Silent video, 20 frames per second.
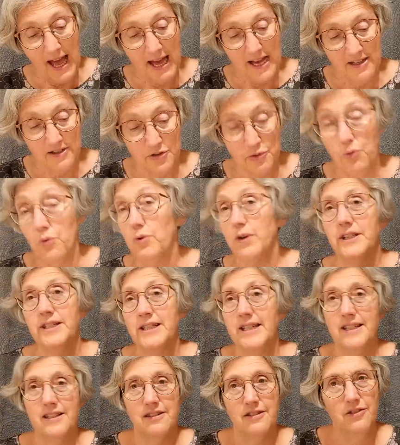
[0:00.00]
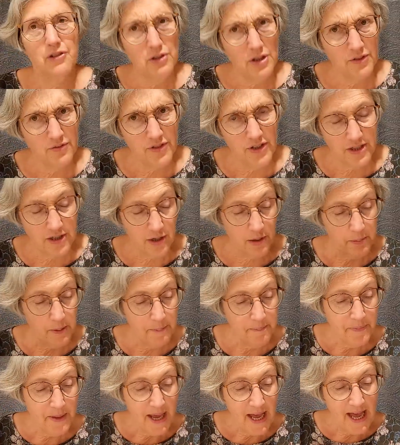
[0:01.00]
and or indeed not in Victober.